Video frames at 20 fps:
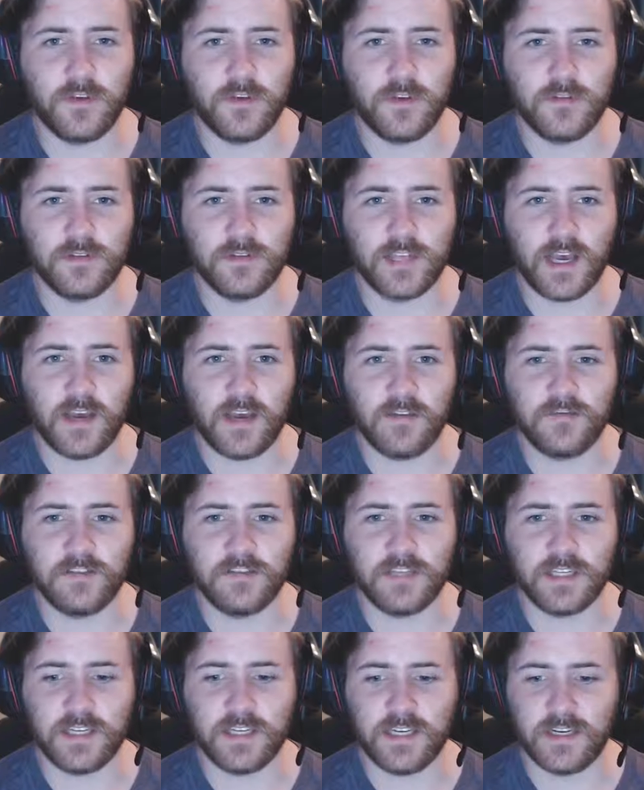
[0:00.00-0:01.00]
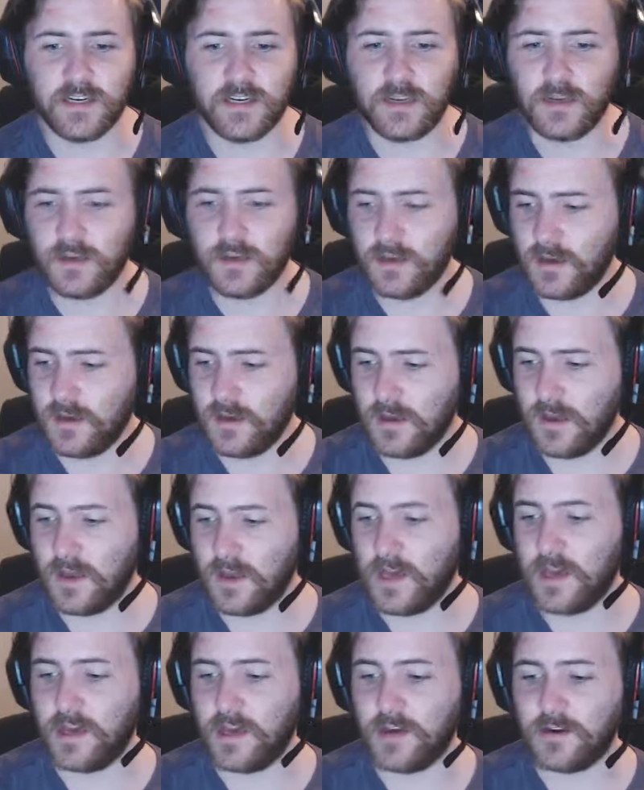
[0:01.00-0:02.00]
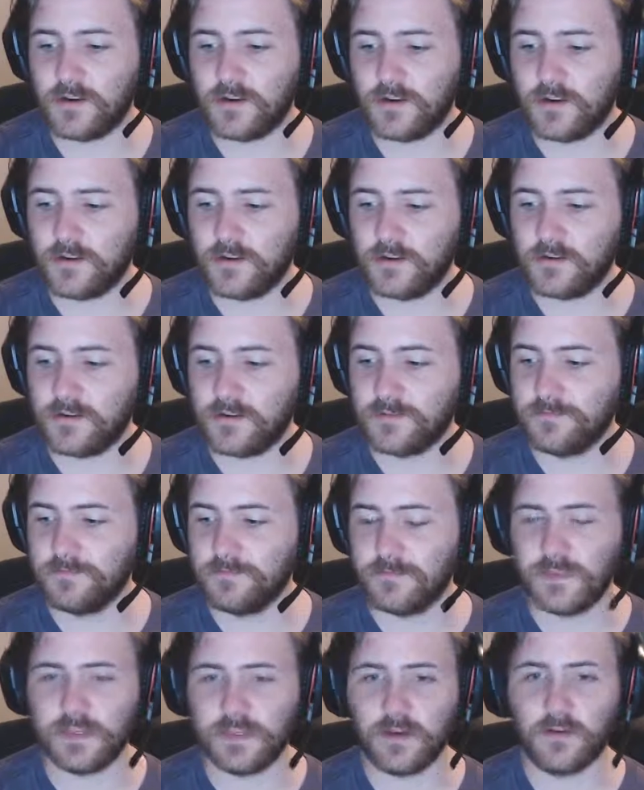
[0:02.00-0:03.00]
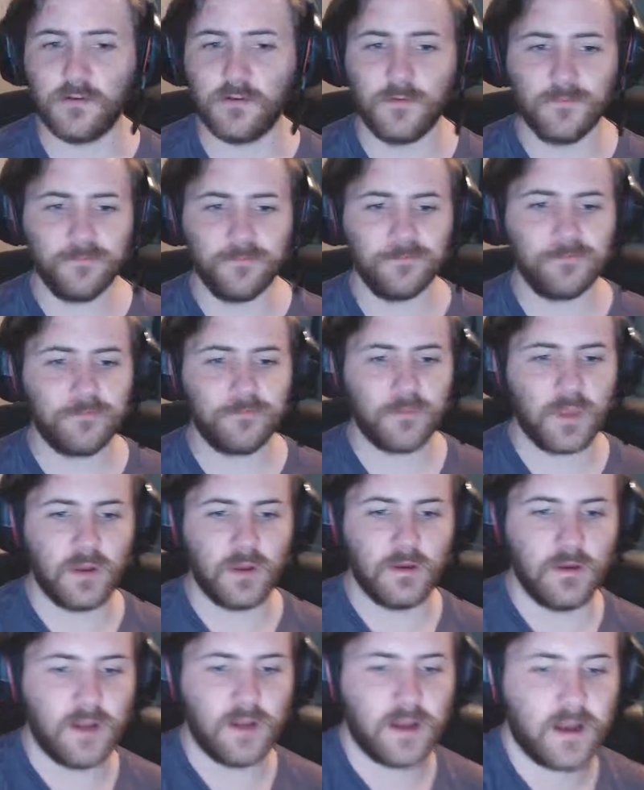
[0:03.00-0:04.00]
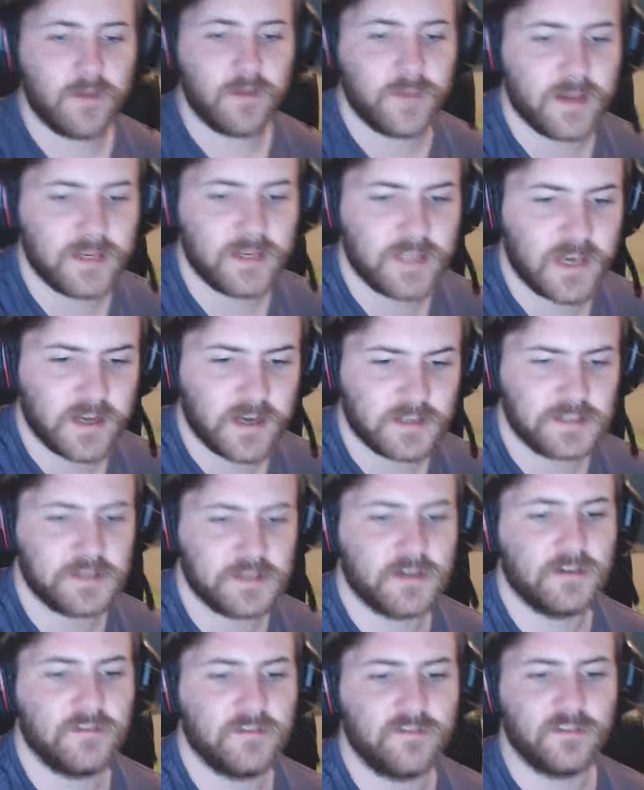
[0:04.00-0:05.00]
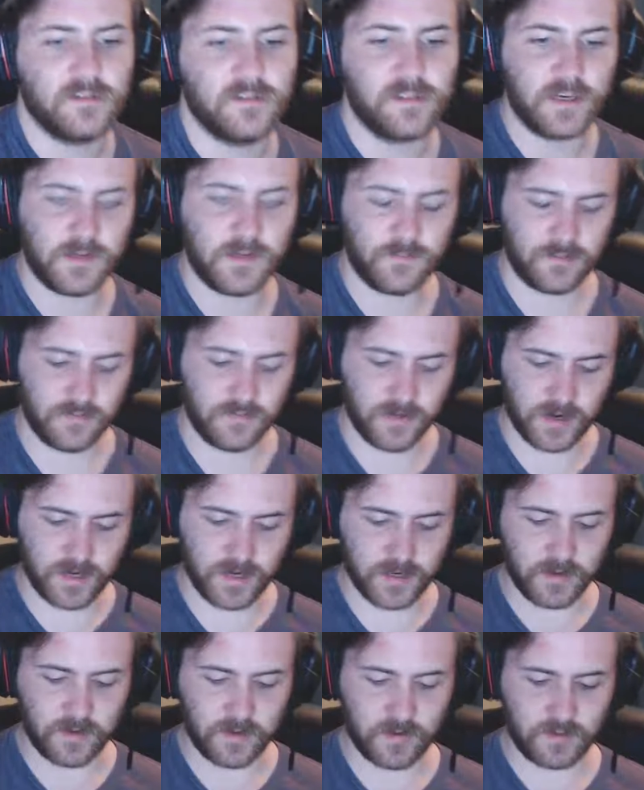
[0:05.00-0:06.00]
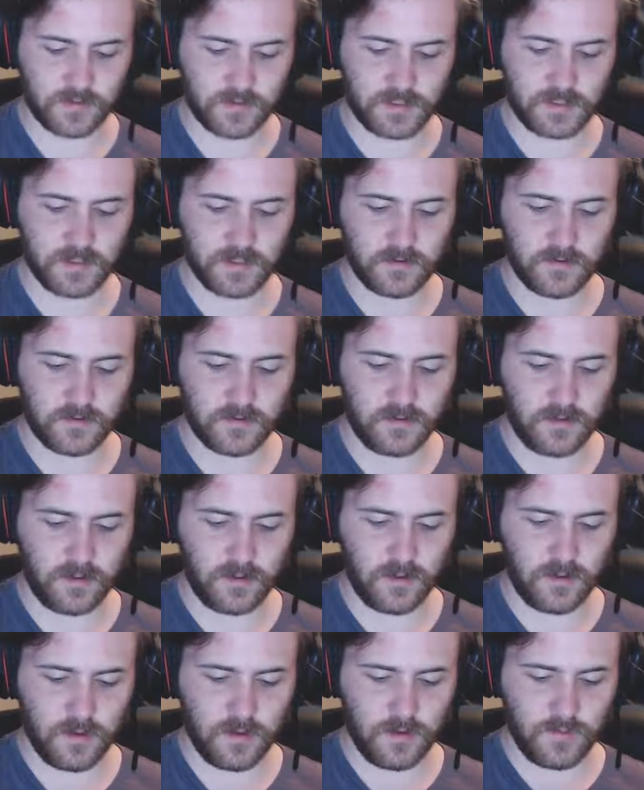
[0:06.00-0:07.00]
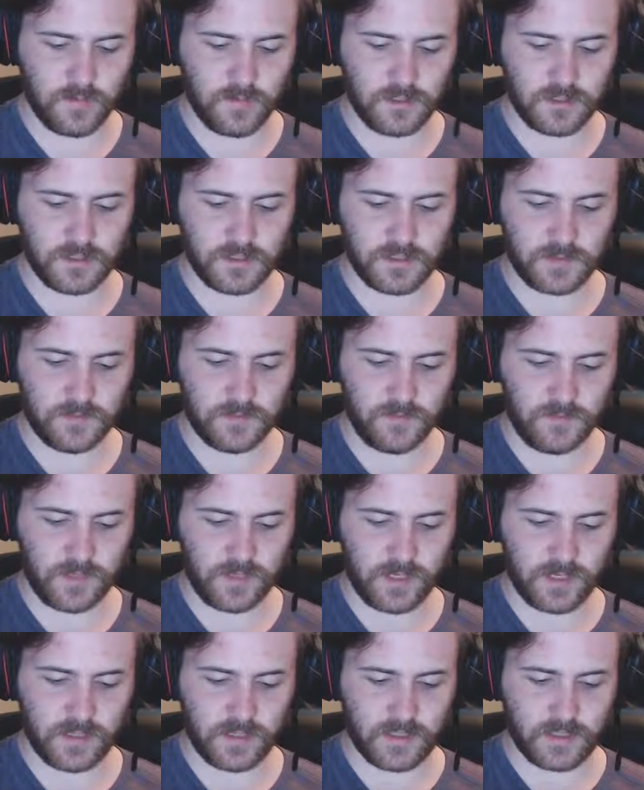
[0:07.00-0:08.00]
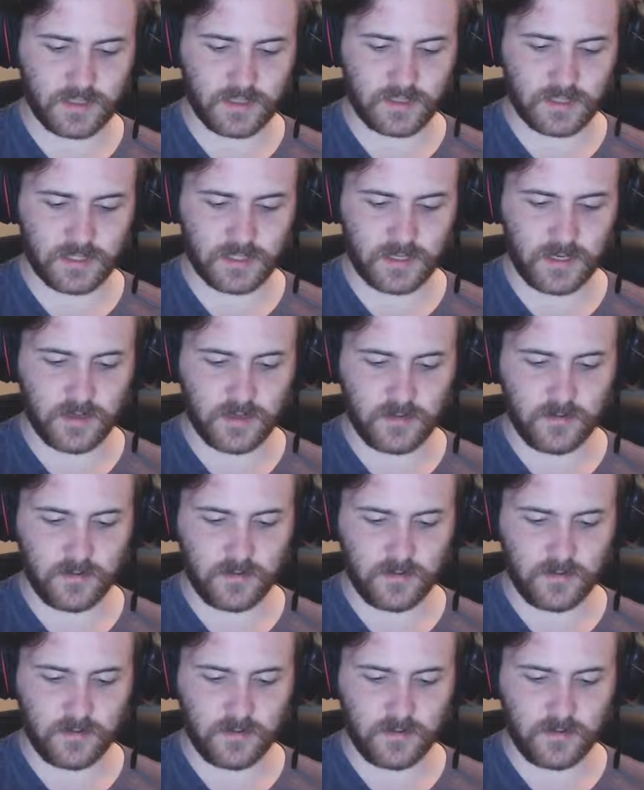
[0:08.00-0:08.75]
I've seen and heard. So I got my tanks all filled up and ready to go, so just get this together.